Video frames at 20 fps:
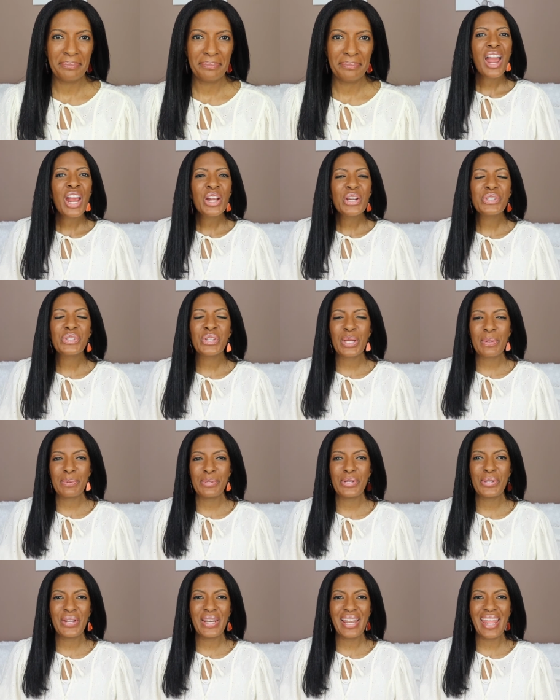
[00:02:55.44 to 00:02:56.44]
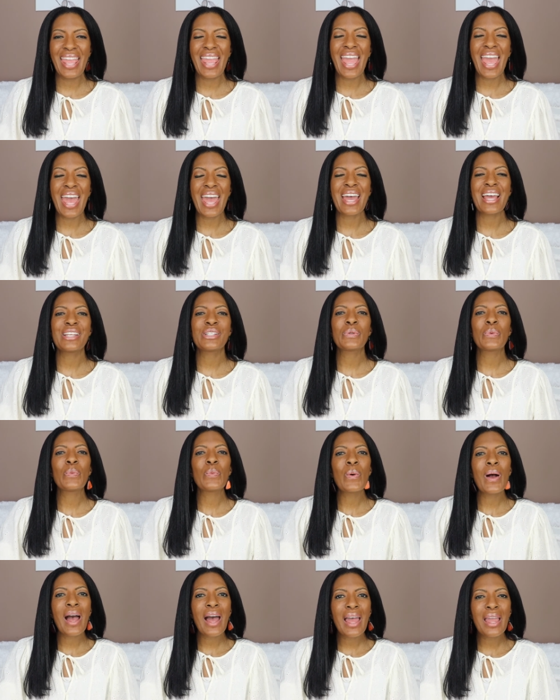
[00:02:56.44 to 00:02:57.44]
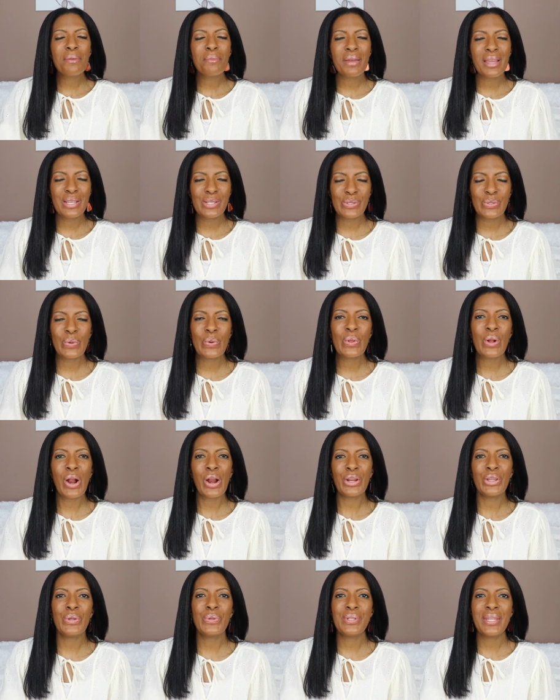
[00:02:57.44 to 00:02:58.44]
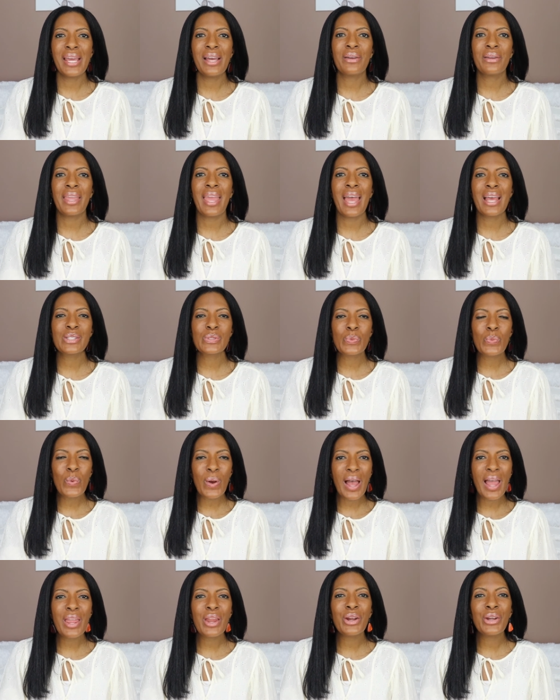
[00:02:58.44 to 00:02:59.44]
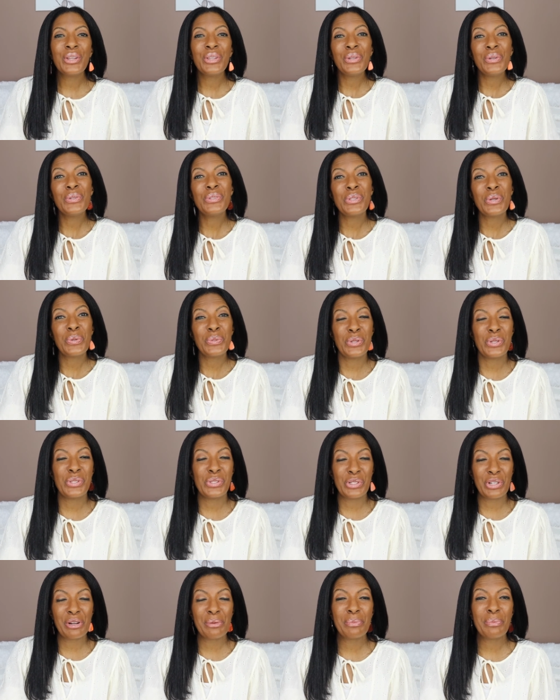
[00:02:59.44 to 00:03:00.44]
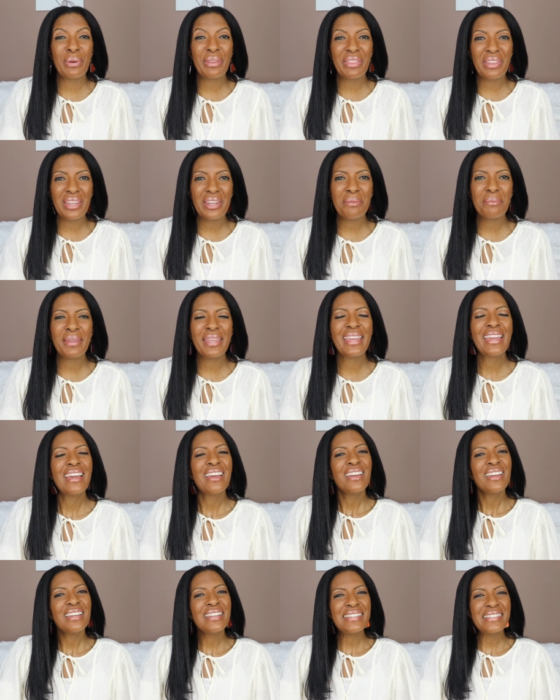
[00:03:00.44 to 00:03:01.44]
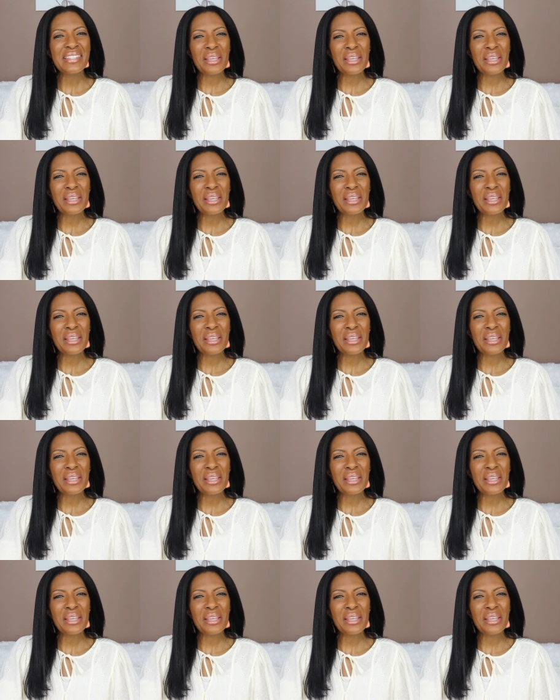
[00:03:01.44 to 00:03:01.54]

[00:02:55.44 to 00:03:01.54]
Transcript: Our scripture today asks, why, my soul, are you downcast? Why are you so disturbed within me? And